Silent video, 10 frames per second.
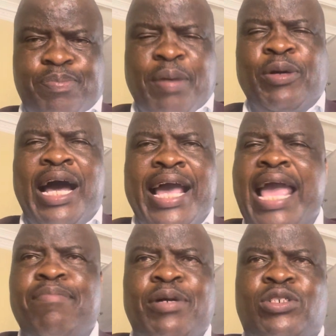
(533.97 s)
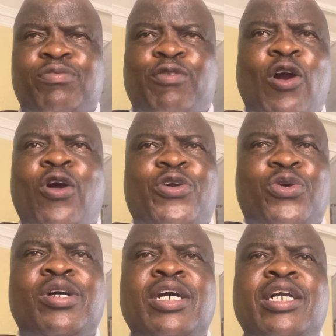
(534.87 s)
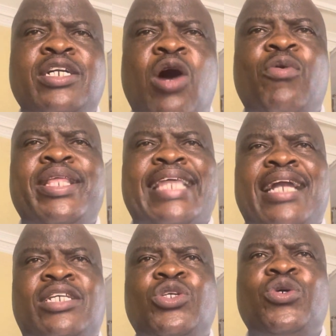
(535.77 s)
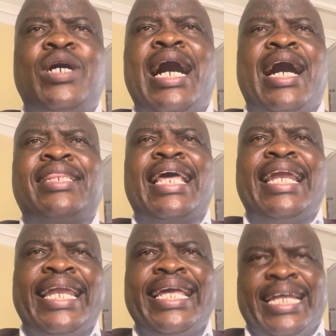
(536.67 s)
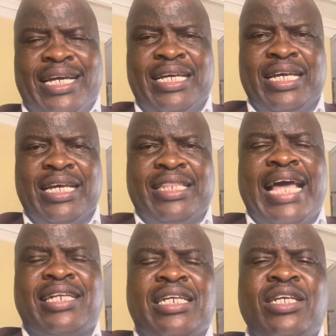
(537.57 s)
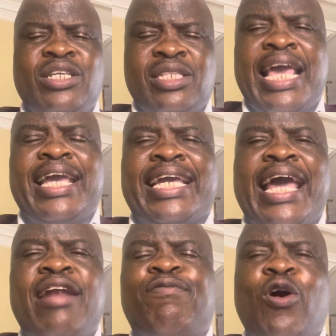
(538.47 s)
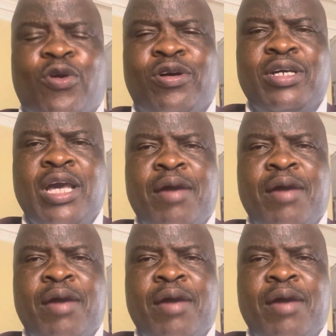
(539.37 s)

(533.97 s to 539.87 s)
People are able to follow you knowing that you are the leader that they can follow.